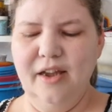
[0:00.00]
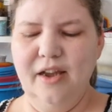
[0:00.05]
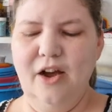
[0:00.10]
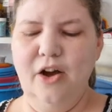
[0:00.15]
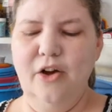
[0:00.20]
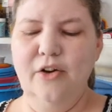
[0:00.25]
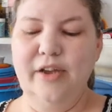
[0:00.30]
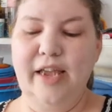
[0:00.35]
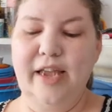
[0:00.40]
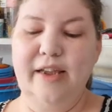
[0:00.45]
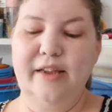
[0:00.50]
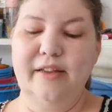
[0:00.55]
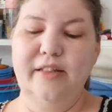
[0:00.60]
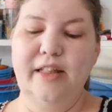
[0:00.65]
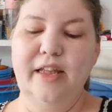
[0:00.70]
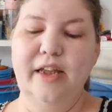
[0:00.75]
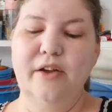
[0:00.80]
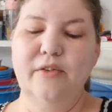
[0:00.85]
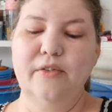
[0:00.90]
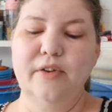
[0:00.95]
Okay,
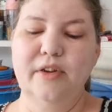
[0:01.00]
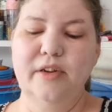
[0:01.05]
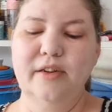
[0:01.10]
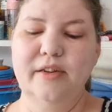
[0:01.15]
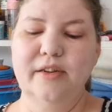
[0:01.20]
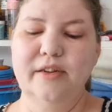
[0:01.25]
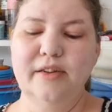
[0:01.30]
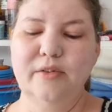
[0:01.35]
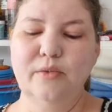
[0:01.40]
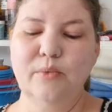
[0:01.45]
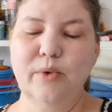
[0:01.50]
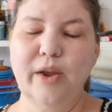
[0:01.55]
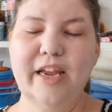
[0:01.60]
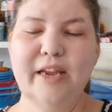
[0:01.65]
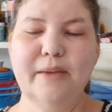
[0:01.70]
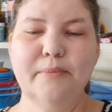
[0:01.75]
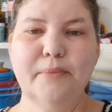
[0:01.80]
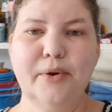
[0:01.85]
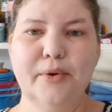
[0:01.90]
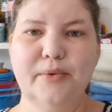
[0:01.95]
now
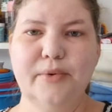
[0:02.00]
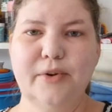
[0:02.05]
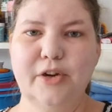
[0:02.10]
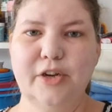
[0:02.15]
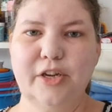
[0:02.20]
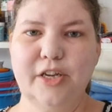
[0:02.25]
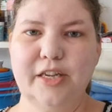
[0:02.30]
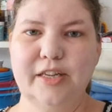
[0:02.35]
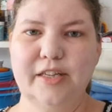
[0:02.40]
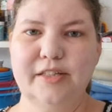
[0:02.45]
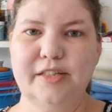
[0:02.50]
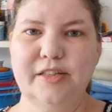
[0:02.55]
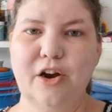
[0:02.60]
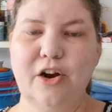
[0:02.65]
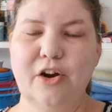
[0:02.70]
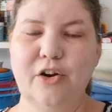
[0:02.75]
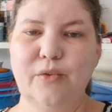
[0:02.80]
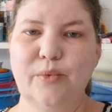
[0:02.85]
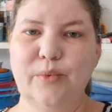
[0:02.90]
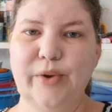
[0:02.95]
rainbow cookies
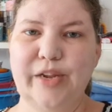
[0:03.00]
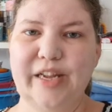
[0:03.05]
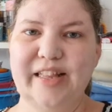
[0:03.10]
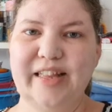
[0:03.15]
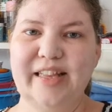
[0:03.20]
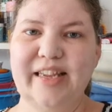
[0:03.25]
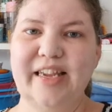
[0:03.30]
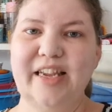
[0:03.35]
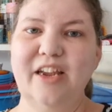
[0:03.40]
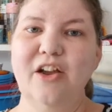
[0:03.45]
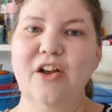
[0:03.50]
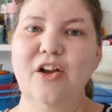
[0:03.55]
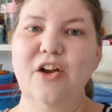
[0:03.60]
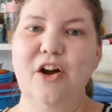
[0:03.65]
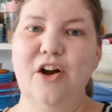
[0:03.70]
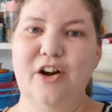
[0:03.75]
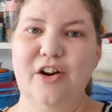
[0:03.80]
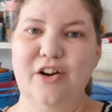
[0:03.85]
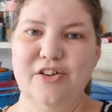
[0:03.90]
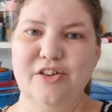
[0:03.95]
are really
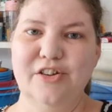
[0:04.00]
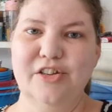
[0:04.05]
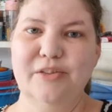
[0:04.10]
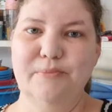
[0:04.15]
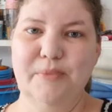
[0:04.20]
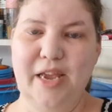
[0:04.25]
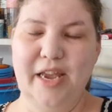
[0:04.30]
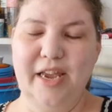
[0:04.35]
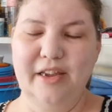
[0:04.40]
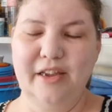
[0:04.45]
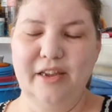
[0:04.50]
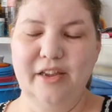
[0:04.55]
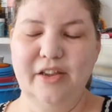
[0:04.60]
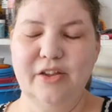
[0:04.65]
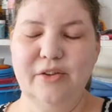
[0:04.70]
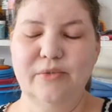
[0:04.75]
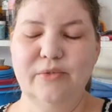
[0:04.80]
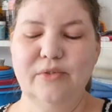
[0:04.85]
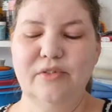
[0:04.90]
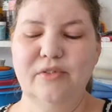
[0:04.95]
hard to make.
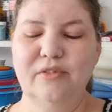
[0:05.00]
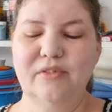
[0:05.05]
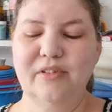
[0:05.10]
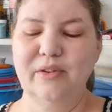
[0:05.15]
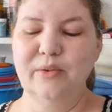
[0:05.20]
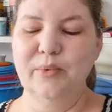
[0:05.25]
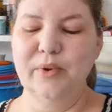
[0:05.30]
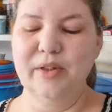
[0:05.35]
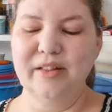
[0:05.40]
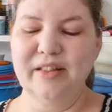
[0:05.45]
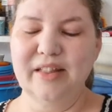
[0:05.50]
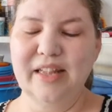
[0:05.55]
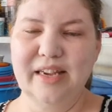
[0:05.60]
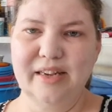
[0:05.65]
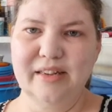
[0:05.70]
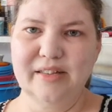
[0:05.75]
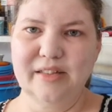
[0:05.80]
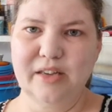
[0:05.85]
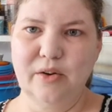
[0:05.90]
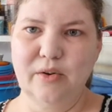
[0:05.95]
You wouldn't
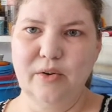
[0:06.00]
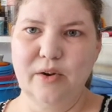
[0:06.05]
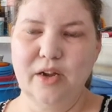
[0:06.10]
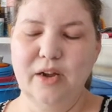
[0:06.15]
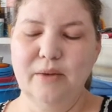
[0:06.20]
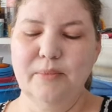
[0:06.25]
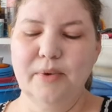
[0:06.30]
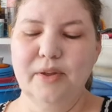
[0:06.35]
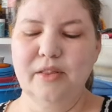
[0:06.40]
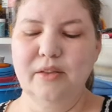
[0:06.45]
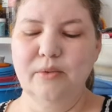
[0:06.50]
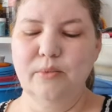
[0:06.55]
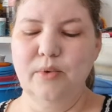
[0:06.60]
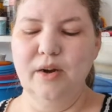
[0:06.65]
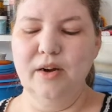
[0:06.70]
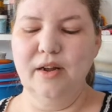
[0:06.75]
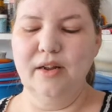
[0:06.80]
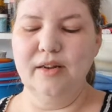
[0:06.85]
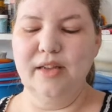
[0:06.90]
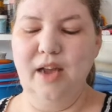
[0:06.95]
think so, but the
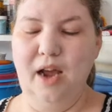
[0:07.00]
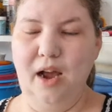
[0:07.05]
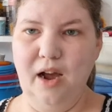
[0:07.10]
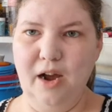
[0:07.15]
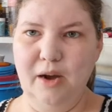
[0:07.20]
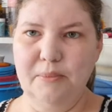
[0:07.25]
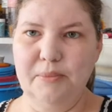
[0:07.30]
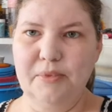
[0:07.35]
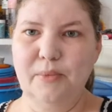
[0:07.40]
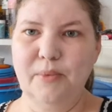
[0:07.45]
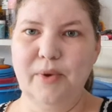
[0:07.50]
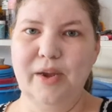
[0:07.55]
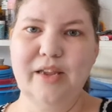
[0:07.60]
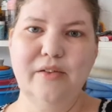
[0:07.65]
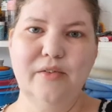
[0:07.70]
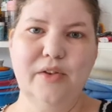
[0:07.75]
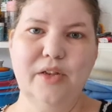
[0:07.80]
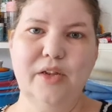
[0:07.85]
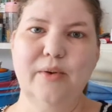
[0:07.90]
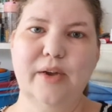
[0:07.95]
one on top, the way
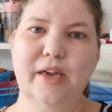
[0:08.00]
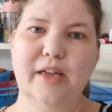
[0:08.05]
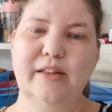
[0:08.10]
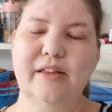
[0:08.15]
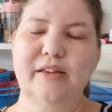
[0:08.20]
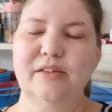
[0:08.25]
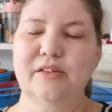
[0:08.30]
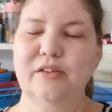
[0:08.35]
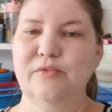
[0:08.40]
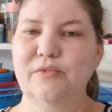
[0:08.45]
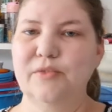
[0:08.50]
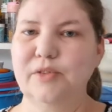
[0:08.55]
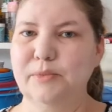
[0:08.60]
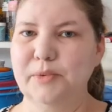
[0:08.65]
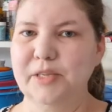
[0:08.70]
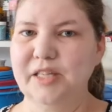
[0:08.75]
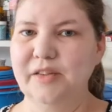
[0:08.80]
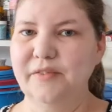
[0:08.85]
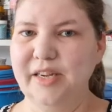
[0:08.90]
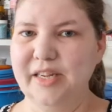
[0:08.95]
you do it, there's a
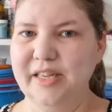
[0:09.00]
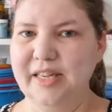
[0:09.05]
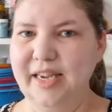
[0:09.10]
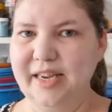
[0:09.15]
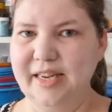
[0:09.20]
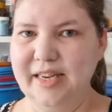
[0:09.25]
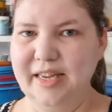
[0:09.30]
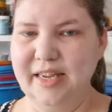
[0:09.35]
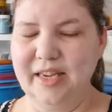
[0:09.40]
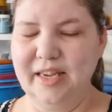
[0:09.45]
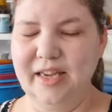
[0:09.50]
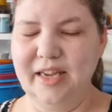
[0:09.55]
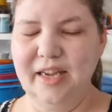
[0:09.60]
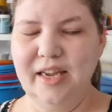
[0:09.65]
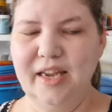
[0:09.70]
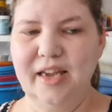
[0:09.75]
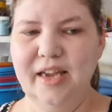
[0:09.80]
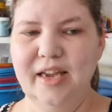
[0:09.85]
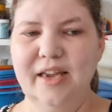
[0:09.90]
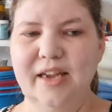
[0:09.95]
specific technique,
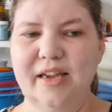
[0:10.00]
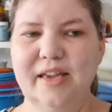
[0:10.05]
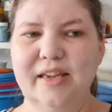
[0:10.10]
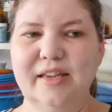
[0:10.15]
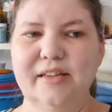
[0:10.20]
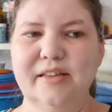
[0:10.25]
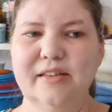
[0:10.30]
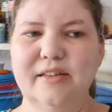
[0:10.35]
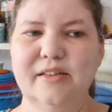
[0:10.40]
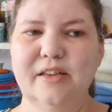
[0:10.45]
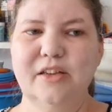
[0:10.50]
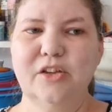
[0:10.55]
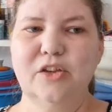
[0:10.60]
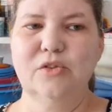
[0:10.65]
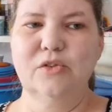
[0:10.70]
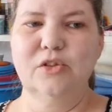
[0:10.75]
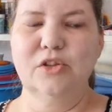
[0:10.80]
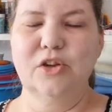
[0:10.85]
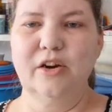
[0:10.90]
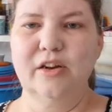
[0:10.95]
is
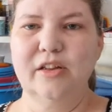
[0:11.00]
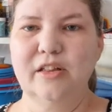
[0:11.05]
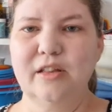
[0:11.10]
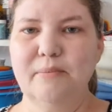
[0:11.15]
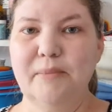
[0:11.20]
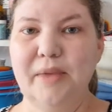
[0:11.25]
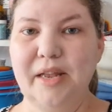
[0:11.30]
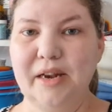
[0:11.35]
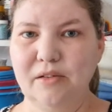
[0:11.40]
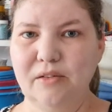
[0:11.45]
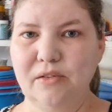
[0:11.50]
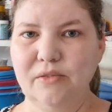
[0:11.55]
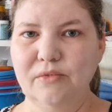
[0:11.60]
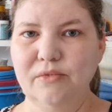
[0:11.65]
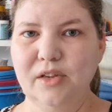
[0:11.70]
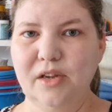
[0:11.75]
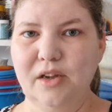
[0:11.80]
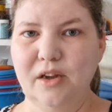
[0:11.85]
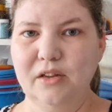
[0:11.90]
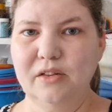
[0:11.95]
you start in the middle,
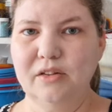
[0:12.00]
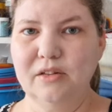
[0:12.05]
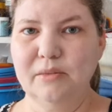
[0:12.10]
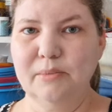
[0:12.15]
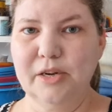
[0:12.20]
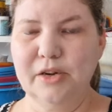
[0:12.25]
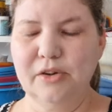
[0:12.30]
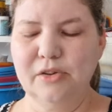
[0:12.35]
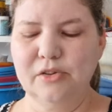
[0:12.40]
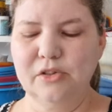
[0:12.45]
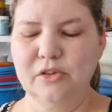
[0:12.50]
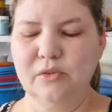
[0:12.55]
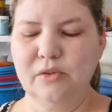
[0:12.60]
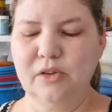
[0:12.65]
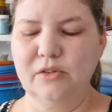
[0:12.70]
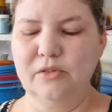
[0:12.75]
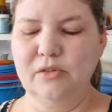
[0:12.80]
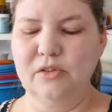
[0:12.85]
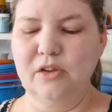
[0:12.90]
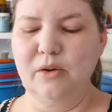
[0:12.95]
the color in the middle, so
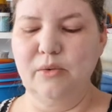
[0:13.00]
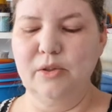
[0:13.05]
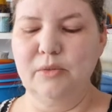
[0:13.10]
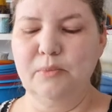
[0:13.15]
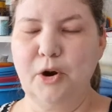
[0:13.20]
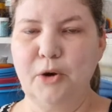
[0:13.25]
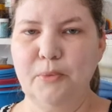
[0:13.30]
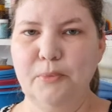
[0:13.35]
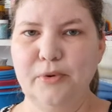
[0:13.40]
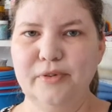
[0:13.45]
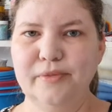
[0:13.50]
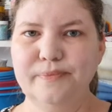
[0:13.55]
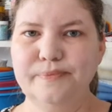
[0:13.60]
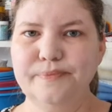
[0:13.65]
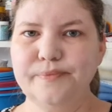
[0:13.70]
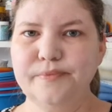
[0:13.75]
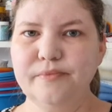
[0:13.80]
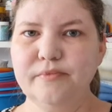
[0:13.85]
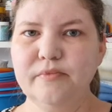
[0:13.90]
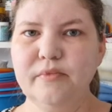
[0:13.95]
you'd start with purple,
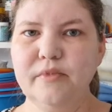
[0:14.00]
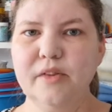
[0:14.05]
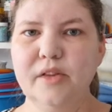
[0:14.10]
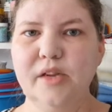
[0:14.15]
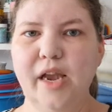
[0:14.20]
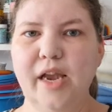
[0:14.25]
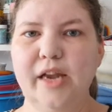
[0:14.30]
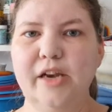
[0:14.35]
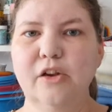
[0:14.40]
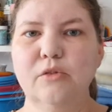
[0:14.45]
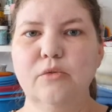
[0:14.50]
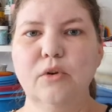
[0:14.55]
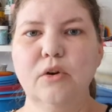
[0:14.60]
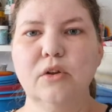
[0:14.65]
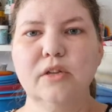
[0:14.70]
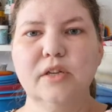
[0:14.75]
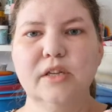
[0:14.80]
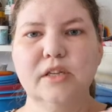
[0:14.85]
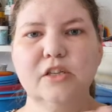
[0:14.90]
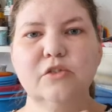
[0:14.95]
and you'd
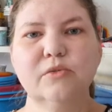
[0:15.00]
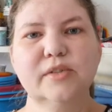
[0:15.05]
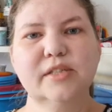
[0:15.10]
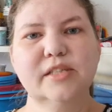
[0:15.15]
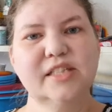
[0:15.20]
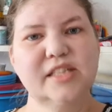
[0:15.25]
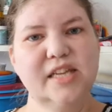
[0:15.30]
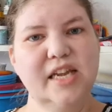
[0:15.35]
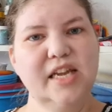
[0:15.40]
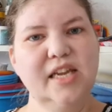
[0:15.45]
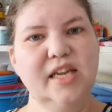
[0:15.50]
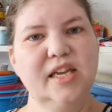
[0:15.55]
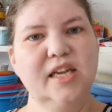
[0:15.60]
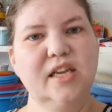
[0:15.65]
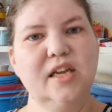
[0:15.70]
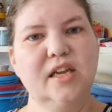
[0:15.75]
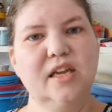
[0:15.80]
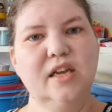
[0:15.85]
roll it into a snake,